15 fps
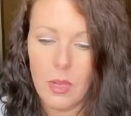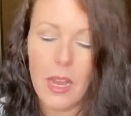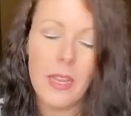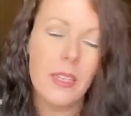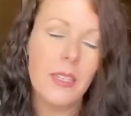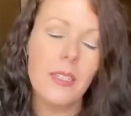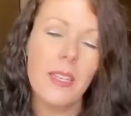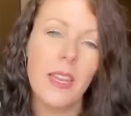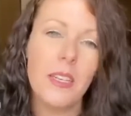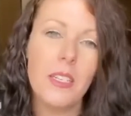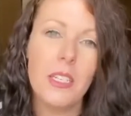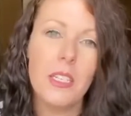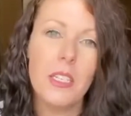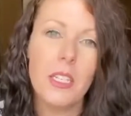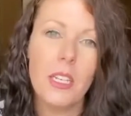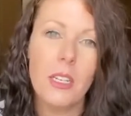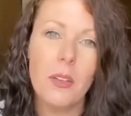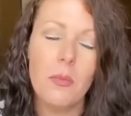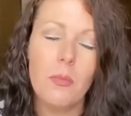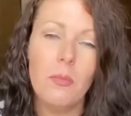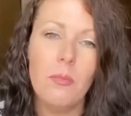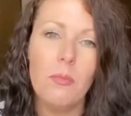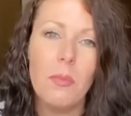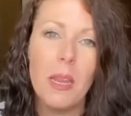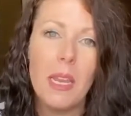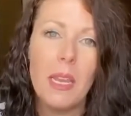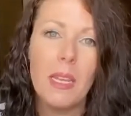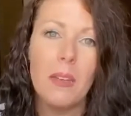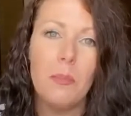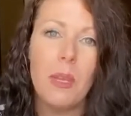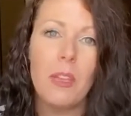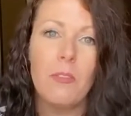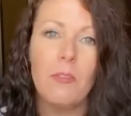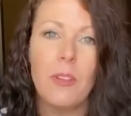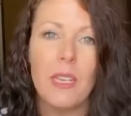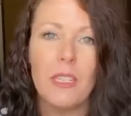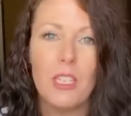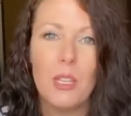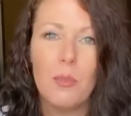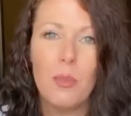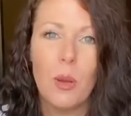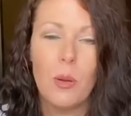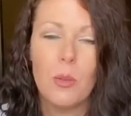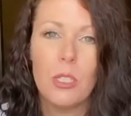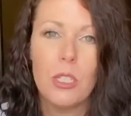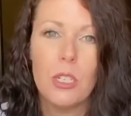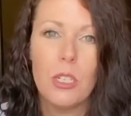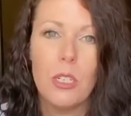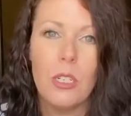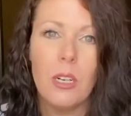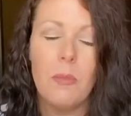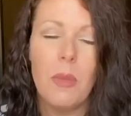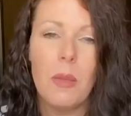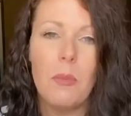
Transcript: intended to make a big fancy poster and